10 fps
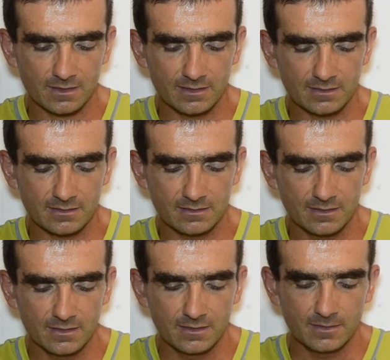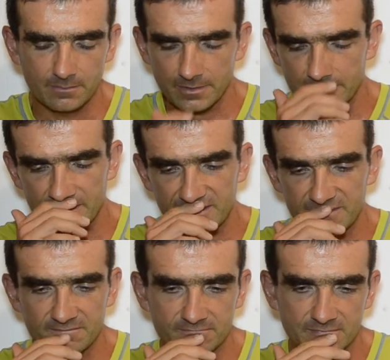I had a
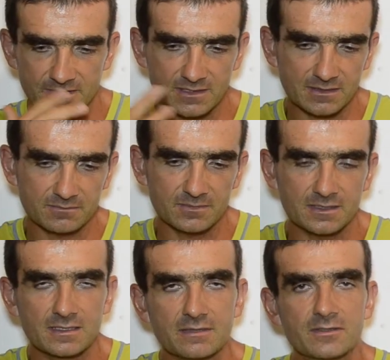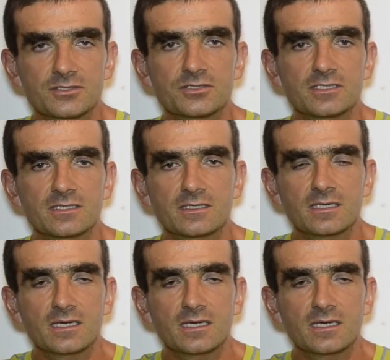pretty like average day.